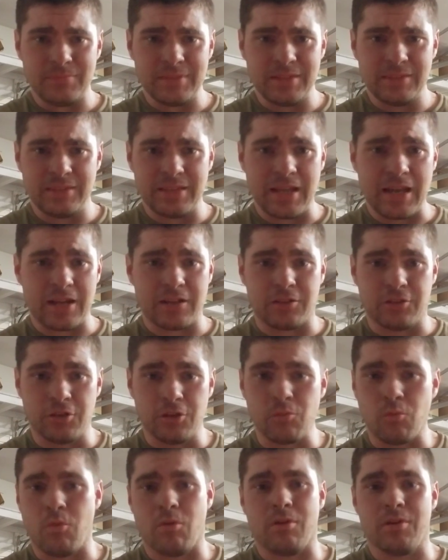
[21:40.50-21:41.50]
They got a good
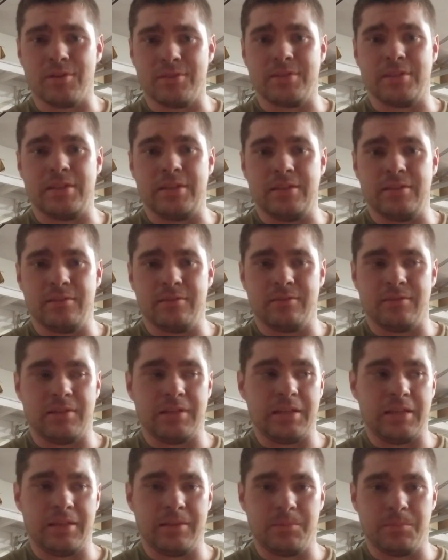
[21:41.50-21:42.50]
warranty,
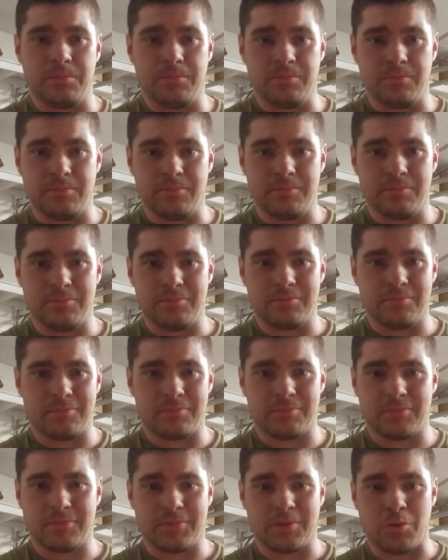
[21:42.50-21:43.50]
and
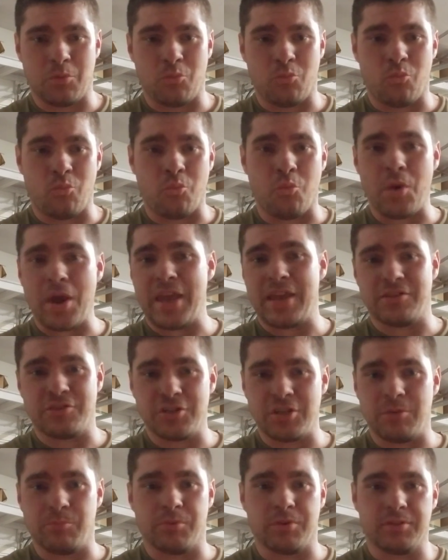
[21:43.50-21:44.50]
they're way
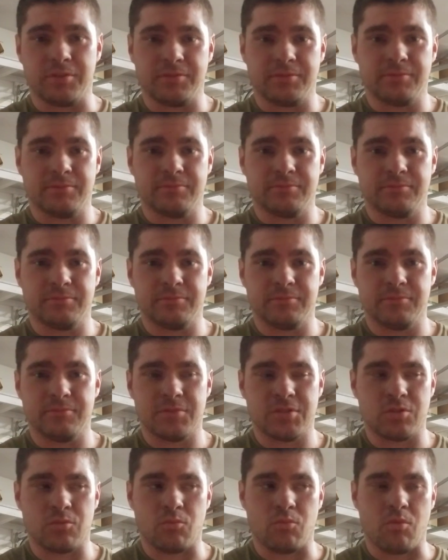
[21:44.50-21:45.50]
cheaper.
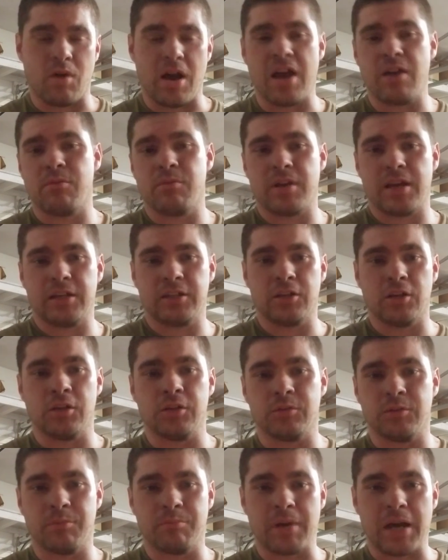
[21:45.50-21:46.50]
So why would I
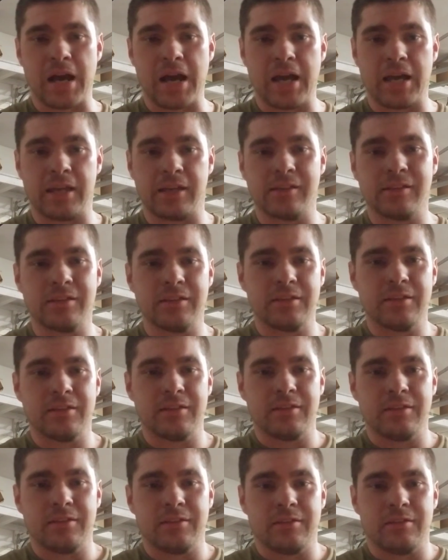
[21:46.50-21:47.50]
go and buy
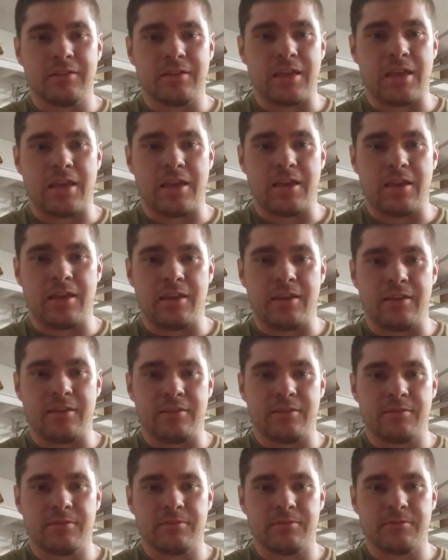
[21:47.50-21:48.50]
a
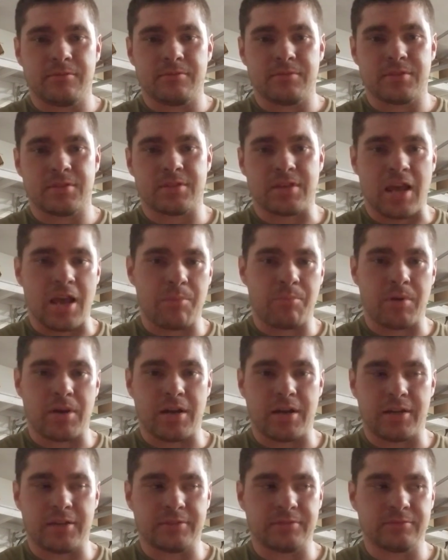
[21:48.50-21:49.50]

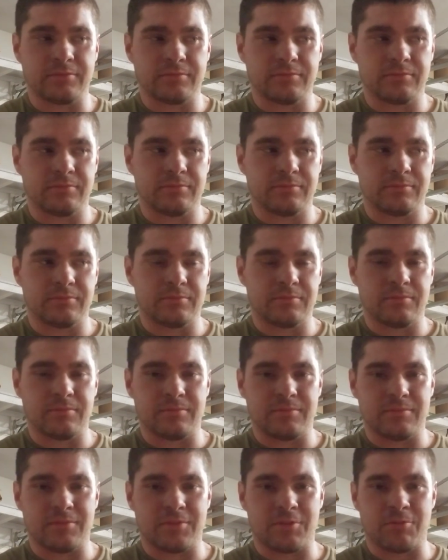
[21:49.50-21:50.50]
Snap-on
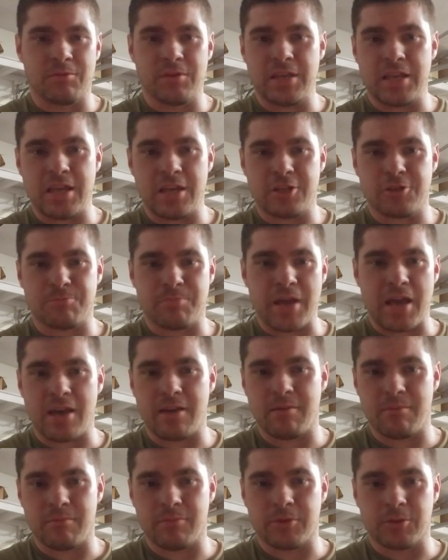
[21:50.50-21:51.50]

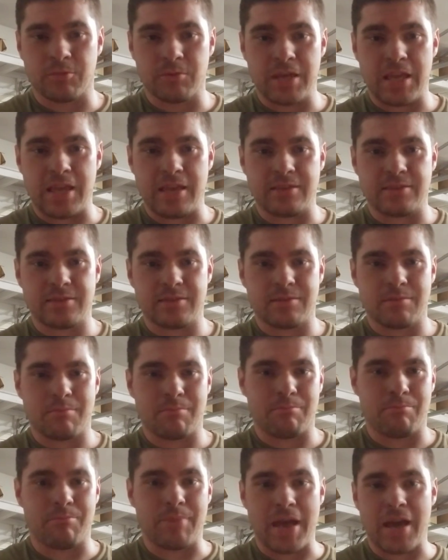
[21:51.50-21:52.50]
3/8
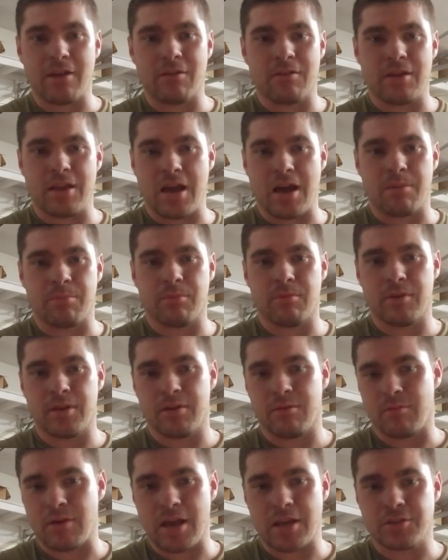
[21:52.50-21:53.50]
battery operated
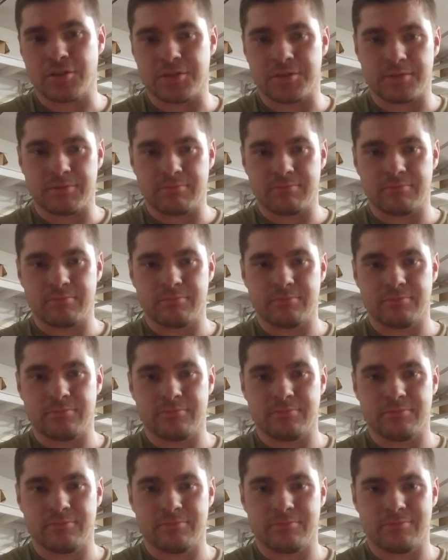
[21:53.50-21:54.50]
ratchet?
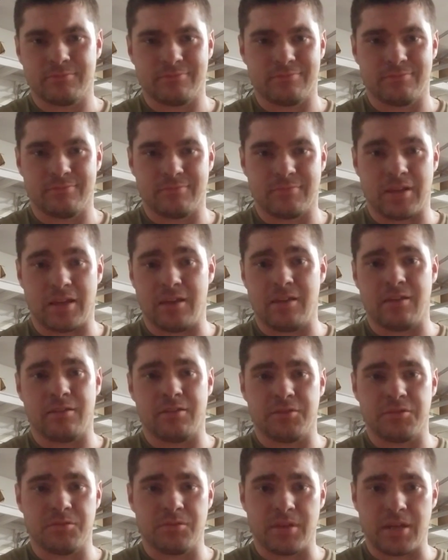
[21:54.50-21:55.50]
I ain't
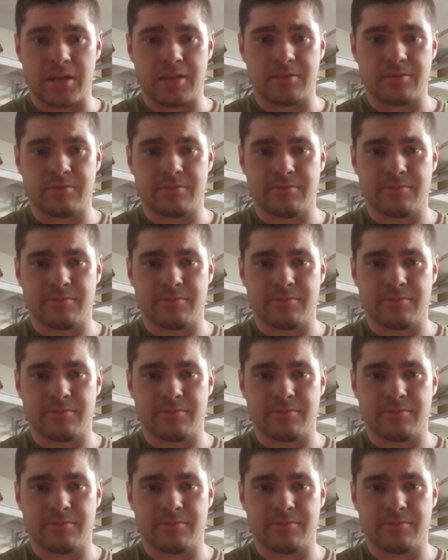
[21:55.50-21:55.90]
gonna do that.